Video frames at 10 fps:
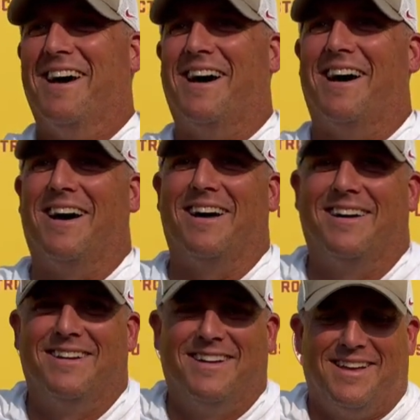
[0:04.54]
there.
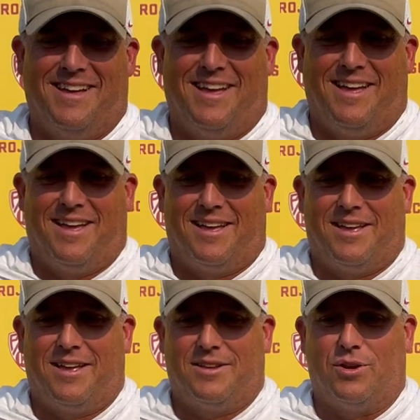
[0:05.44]

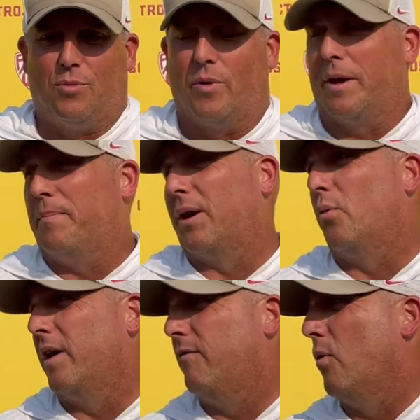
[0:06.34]
Good week, big
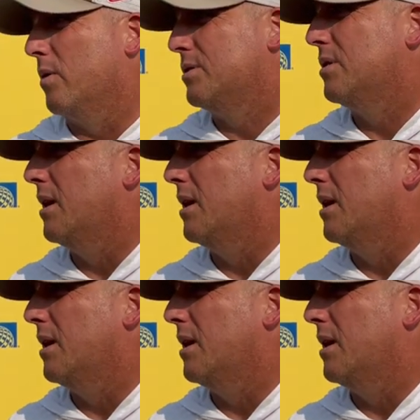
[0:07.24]
week for us.